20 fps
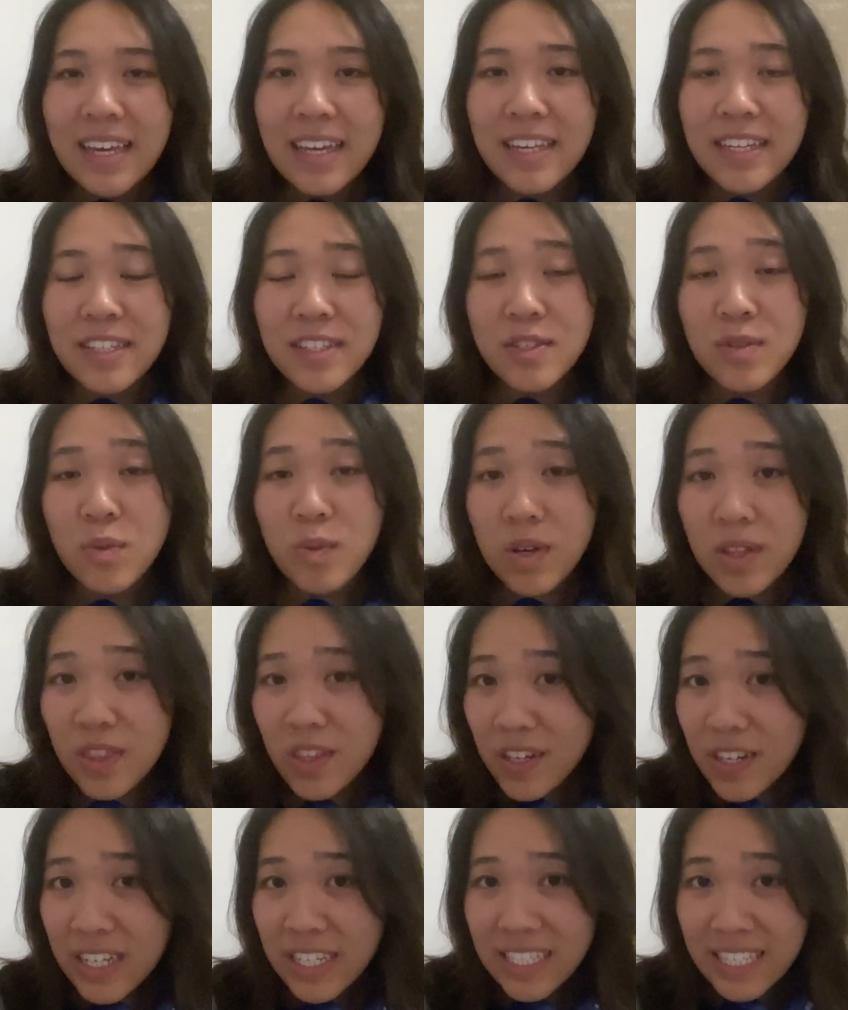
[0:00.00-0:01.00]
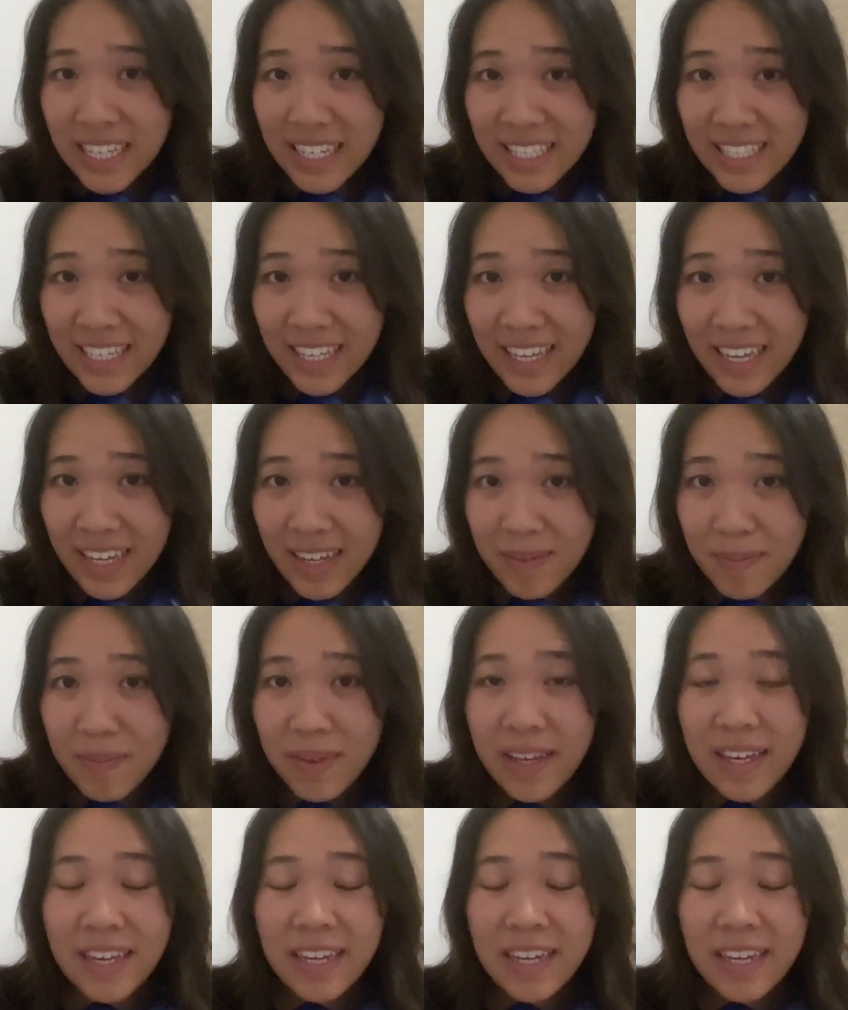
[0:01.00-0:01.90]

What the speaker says: It's 1:36 a.m.